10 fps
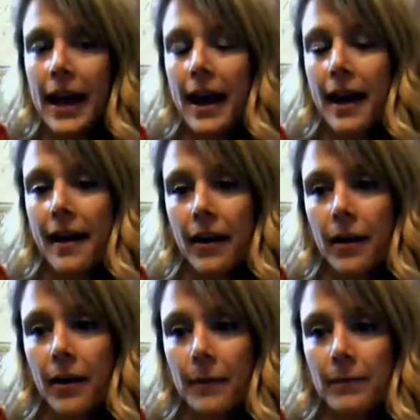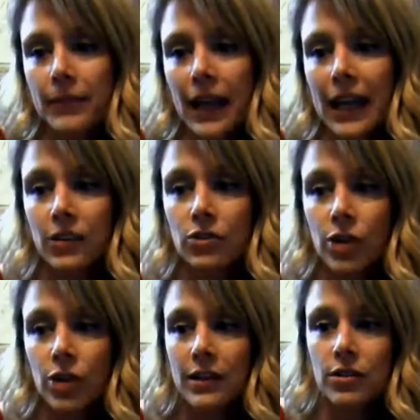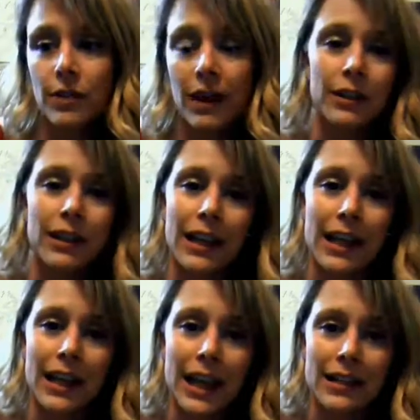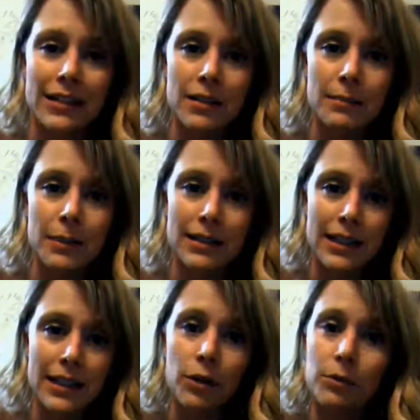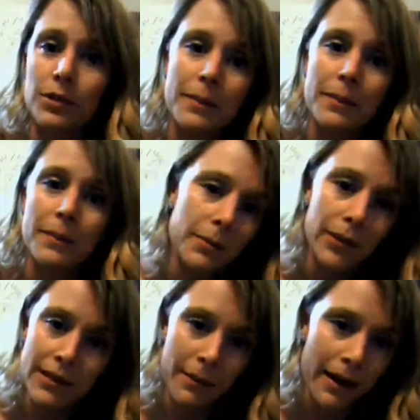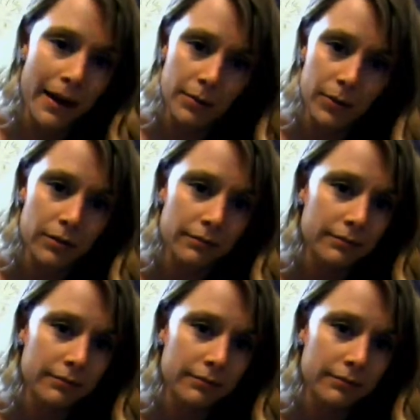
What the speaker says: And trying to do everything I can to be as eco-responsible as possible